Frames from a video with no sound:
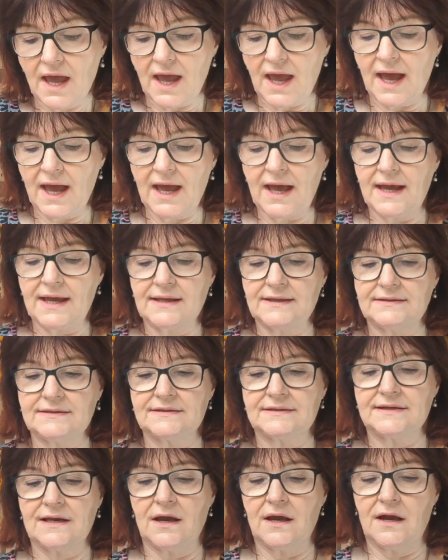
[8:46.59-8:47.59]

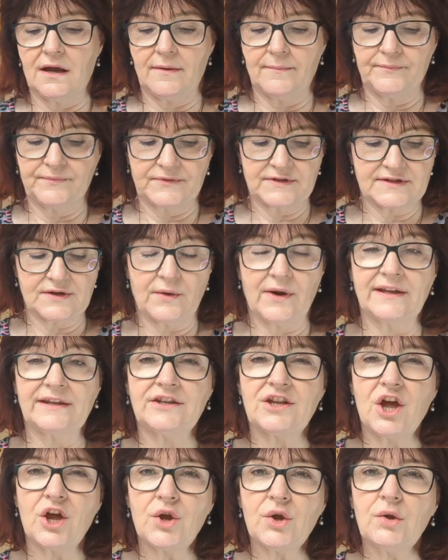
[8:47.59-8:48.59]
And so I
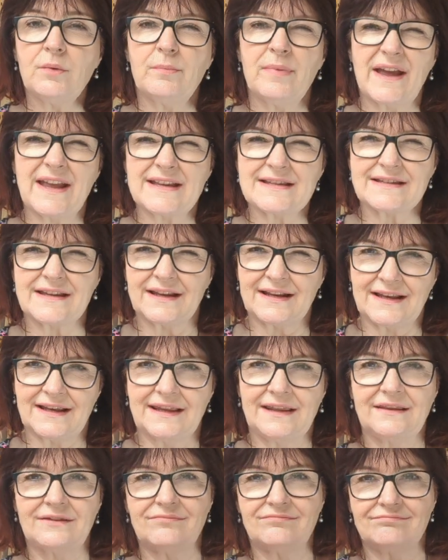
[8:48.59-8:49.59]
know
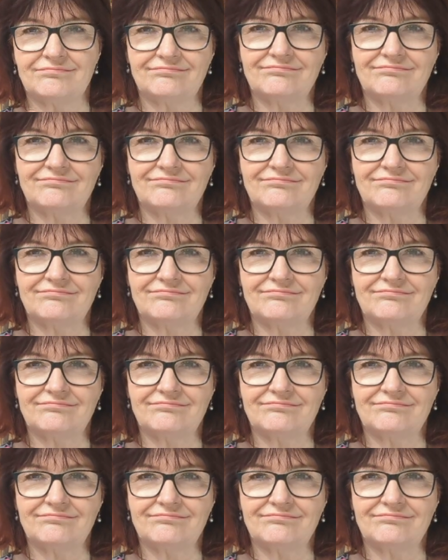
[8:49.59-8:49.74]
basically